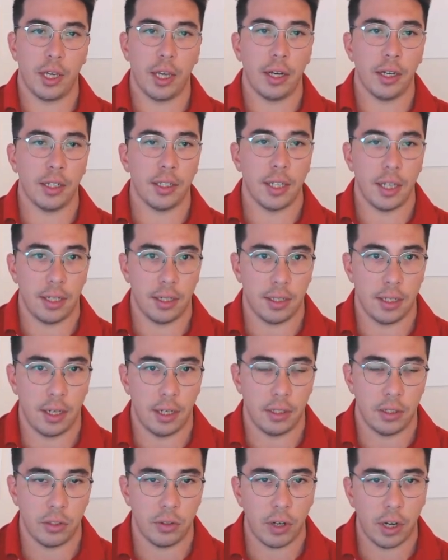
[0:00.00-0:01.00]
getting data
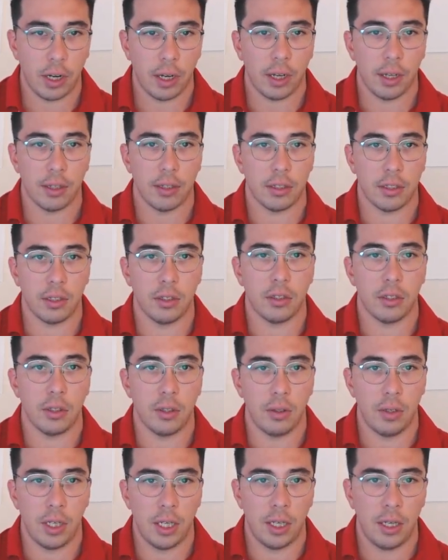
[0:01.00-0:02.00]
science training and the skills that
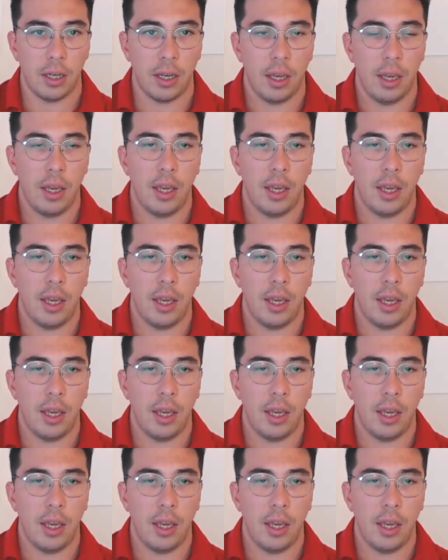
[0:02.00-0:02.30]
you need